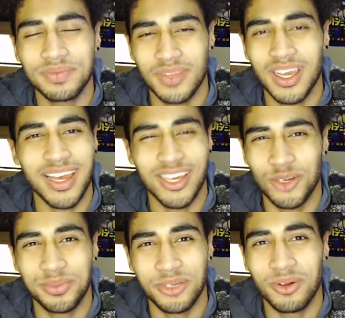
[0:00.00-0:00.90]
I
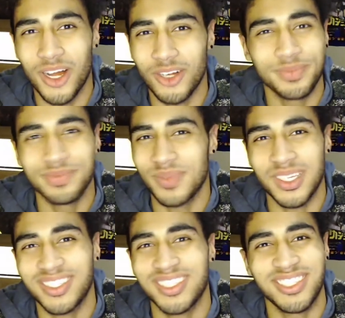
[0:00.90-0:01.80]
hope you are,
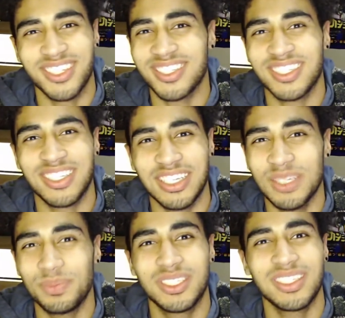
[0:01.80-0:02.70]
because it just
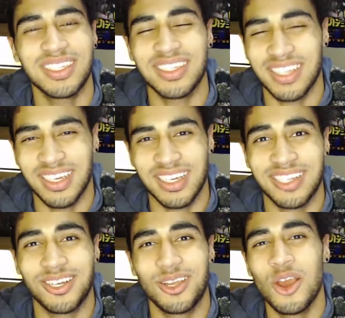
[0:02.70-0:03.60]
keeps
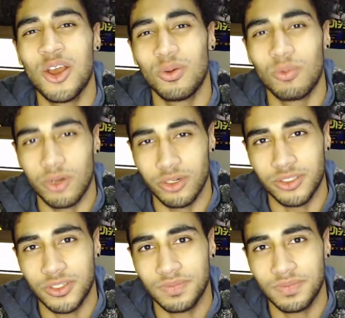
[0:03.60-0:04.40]
getting worse.